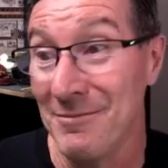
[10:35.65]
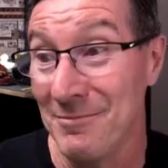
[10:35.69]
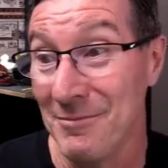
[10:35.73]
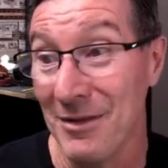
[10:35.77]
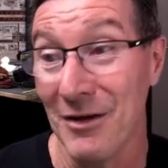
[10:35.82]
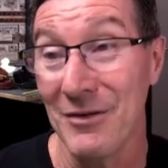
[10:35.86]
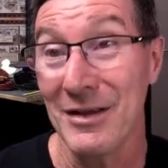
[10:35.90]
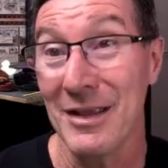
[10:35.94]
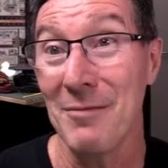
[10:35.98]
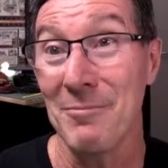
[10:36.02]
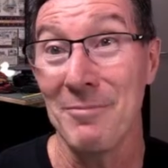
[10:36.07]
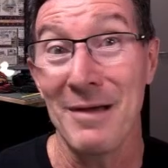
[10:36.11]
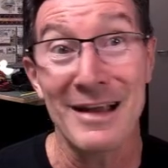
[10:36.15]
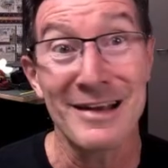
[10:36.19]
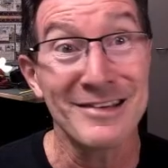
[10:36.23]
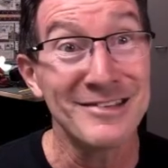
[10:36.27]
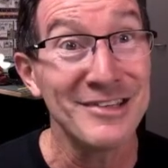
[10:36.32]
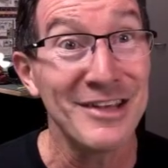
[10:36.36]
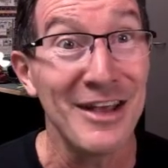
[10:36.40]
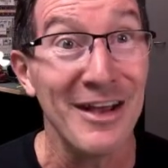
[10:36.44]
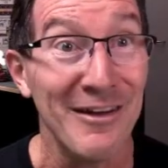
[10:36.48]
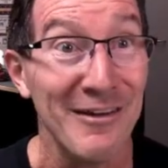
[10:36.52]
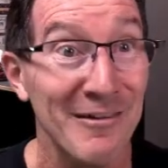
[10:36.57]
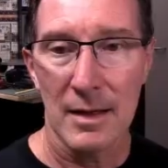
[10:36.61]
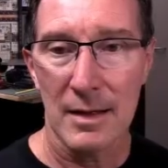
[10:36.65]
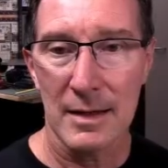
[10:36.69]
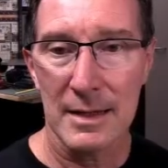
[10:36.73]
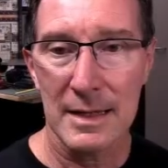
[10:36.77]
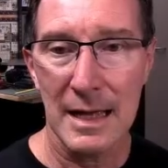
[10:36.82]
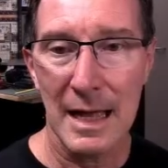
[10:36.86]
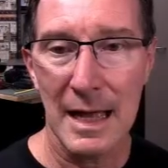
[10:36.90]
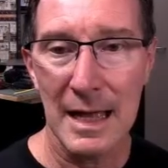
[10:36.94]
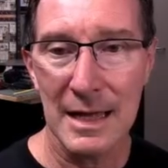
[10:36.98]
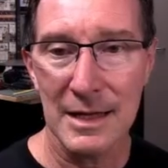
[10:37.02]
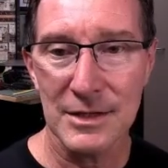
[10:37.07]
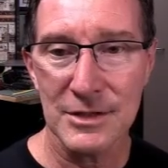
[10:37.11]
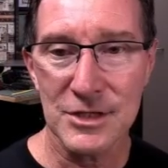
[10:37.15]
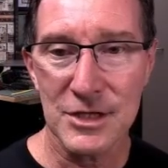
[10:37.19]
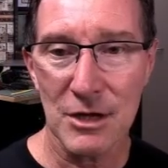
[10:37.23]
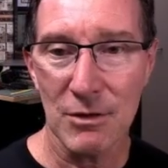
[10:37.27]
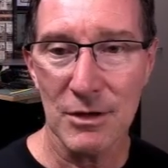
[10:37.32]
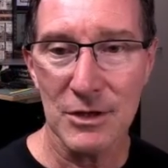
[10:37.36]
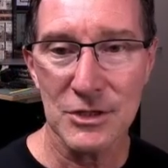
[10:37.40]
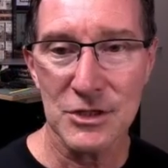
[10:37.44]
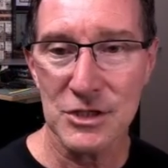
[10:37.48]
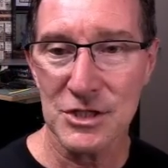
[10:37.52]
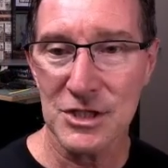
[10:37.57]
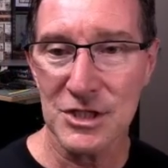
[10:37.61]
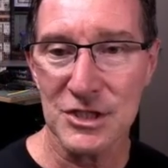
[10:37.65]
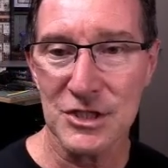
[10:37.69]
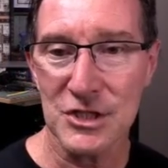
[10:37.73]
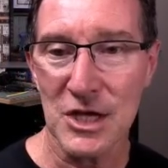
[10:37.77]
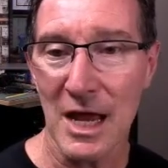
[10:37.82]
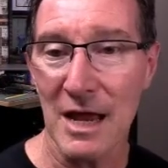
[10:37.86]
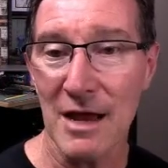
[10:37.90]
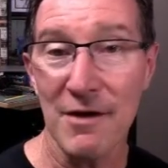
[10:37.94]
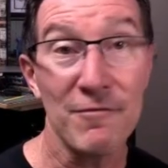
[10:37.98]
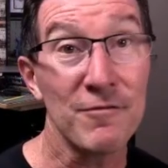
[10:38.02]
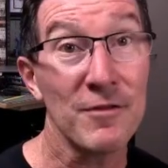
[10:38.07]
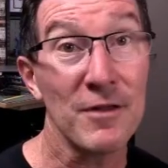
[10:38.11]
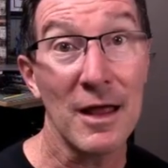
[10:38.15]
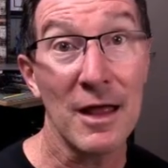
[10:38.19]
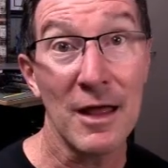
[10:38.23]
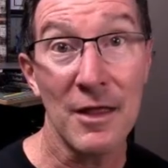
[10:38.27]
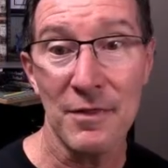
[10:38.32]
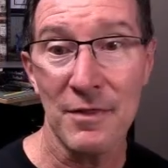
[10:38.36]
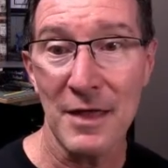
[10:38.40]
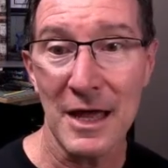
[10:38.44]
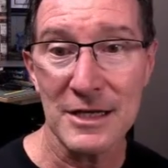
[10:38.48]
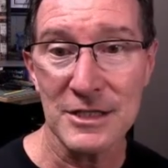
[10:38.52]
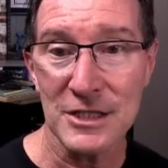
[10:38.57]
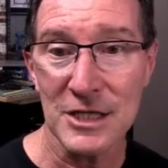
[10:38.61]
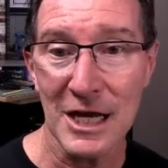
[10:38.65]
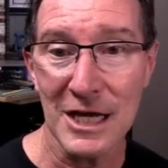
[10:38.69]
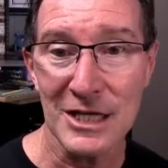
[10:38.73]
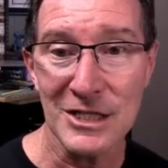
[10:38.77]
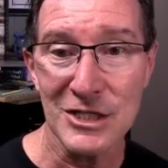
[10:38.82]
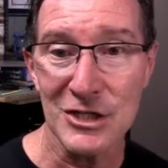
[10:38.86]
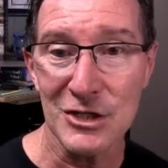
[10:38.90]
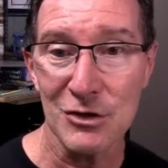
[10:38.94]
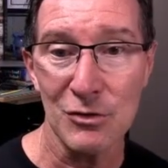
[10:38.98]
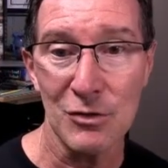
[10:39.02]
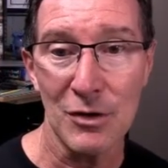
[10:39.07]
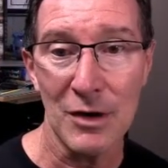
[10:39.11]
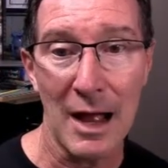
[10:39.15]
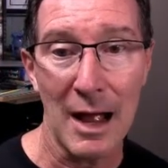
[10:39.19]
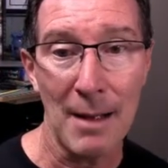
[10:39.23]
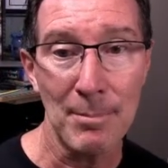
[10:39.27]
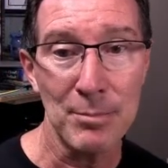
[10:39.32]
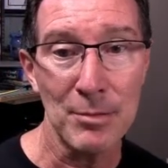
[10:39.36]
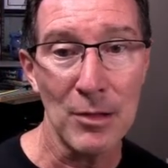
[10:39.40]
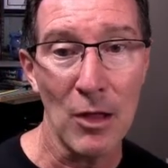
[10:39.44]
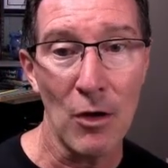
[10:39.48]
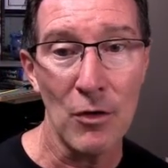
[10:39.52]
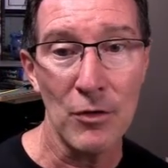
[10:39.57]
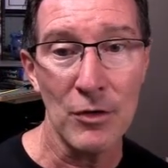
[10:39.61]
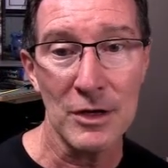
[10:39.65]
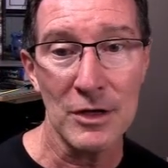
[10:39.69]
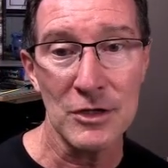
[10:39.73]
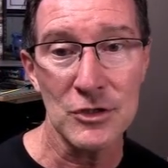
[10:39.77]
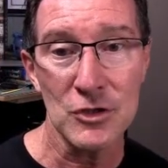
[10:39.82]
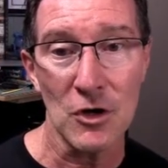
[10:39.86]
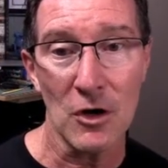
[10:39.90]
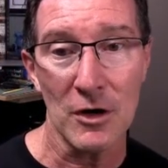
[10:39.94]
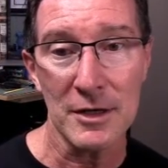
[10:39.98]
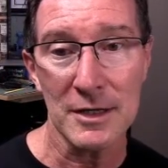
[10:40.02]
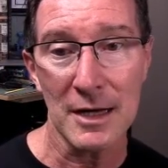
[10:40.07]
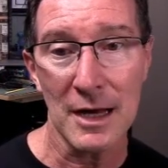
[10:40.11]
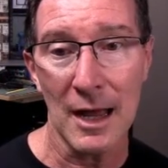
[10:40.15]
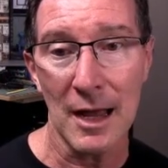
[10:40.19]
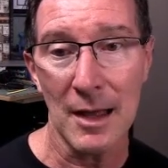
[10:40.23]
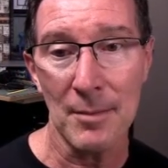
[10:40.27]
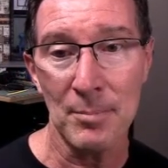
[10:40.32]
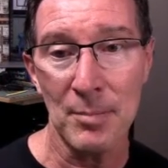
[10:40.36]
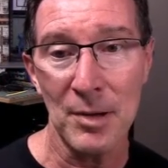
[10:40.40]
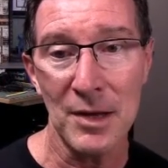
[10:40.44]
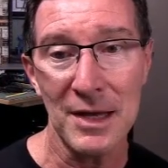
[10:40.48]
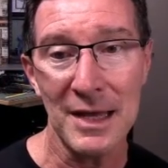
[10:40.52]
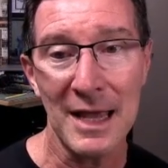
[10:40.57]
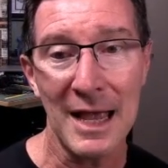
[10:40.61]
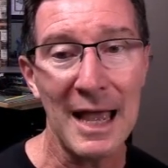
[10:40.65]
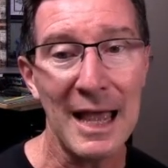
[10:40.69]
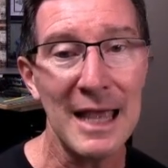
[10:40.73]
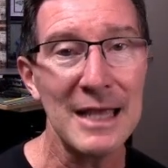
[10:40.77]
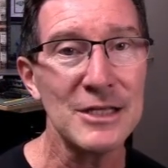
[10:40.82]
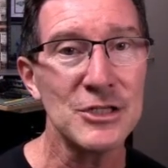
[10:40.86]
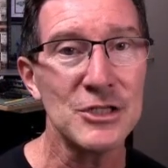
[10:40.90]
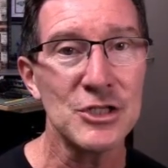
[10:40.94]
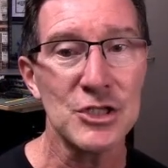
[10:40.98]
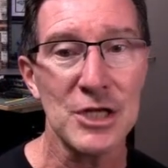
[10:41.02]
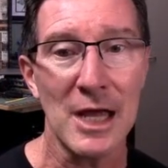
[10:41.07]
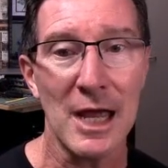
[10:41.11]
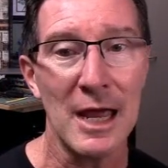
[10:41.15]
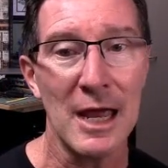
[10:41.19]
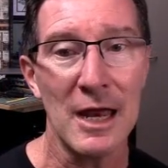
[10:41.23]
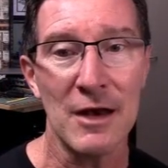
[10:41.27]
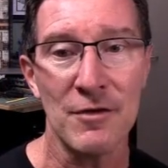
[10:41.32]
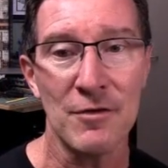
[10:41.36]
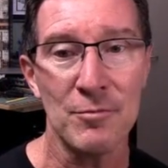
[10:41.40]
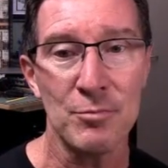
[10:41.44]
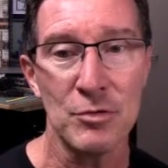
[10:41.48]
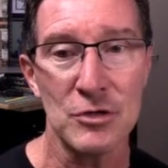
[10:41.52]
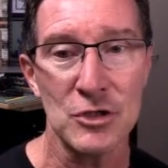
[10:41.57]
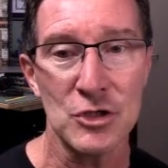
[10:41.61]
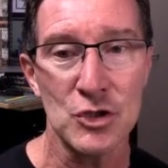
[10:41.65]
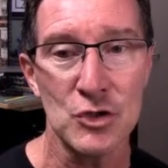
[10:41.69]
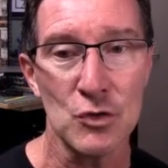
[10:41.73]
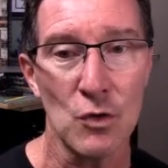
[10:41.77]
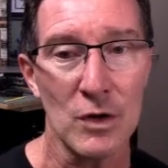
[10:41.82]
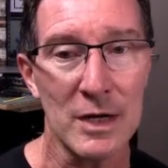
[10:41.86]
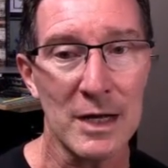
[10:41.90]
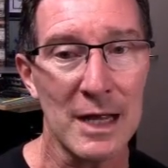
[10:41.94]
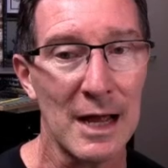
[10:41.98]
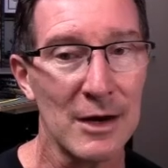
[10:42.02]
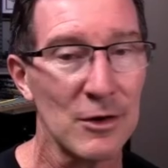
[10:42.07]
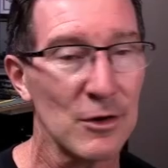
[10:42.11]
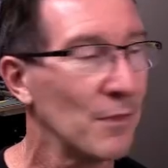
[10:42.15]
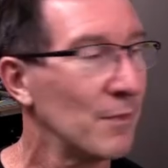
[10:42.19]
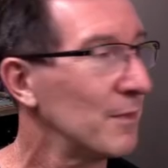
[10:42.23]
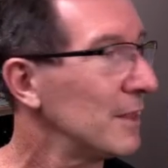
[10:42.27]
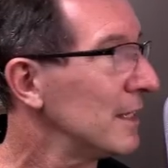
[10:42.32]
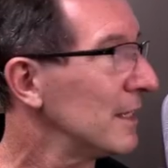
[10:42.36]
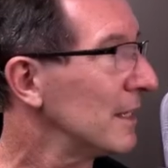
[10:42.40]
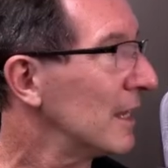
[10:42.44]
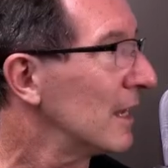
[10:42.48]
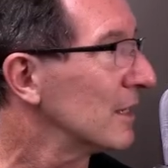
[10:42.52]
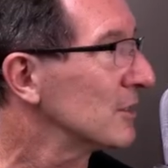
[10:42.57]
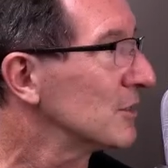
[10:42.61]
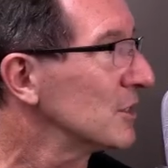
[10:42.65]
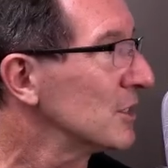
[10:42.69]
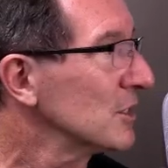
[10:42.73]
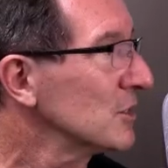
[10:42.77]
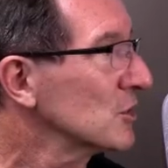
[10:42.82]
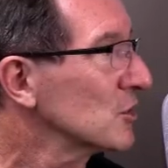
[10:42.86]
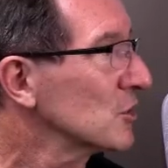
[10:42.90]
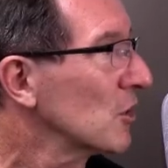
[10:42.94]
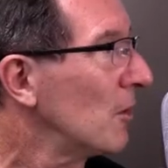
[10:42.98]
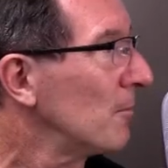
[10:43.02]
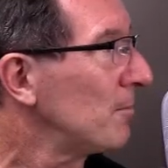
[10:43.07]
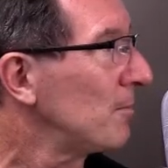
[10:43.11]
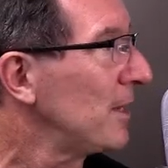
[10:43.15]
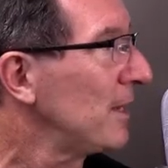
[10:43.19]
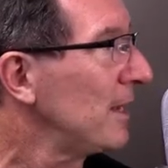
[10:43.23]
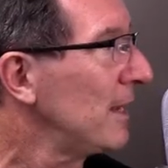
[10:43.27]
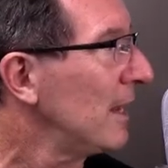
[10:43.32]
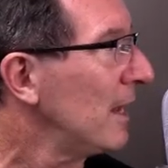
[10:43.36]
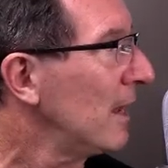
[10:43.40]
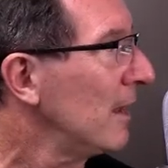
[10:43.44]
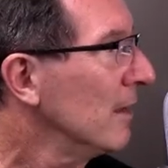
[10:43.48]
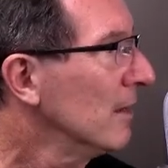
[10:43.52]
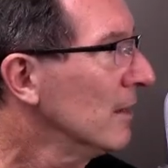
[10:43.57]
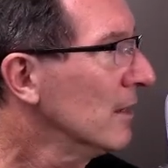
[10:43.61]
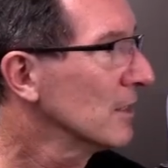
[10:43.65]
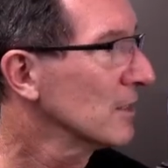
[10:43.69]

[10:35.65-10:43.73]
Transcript: I'll get back to you. Okay, so I just saved that text to uploader.ph, and I put a shortcut on the desktop here.